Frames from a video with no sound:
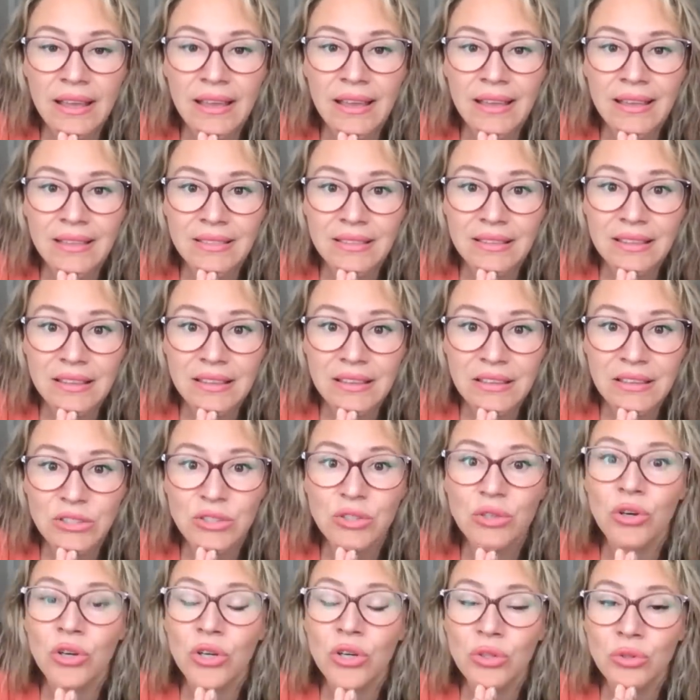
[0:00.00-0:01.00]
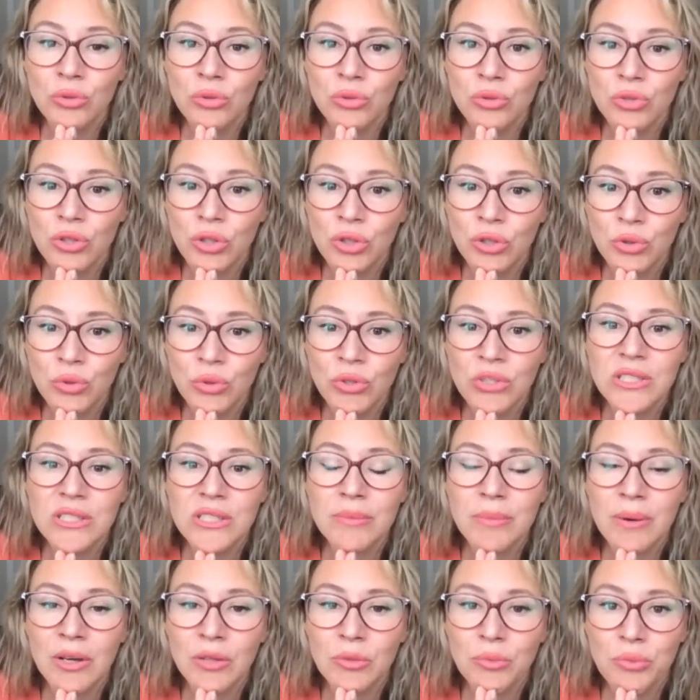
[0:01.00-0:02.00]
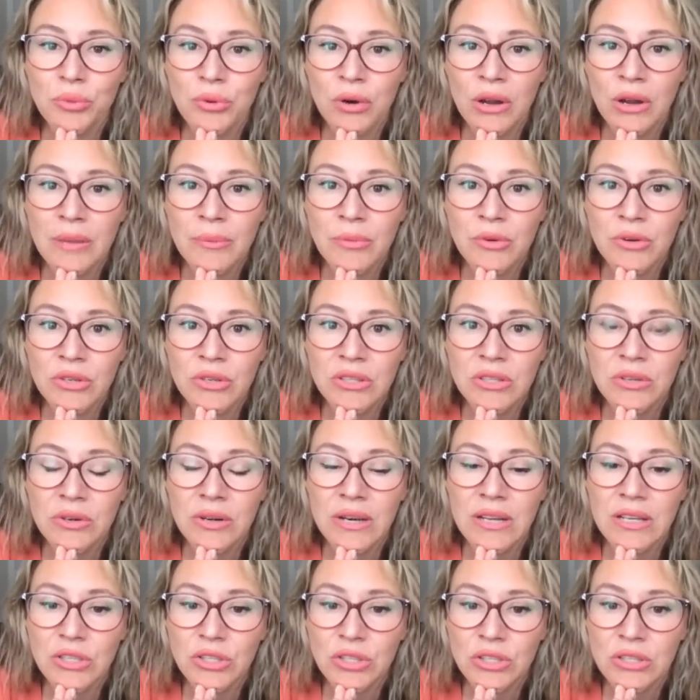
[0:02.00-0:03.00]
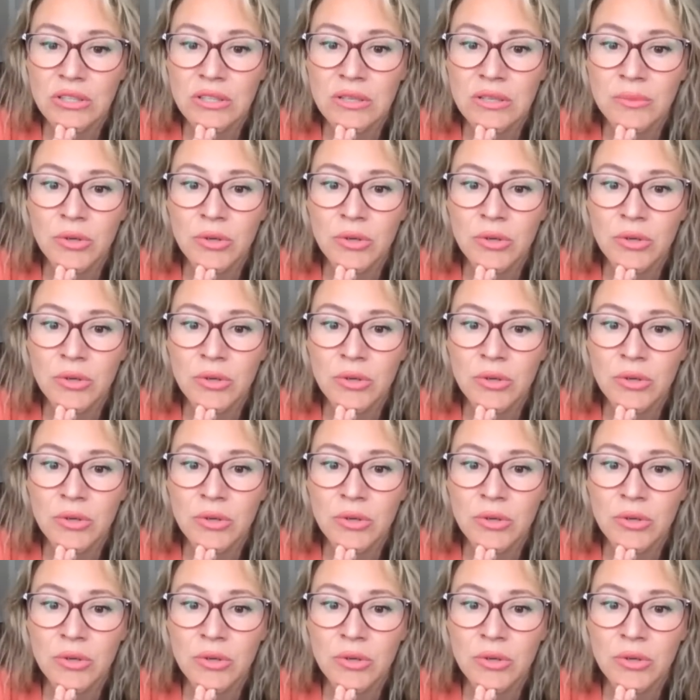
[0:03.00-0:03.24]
And he's going to talk to us about primary direction,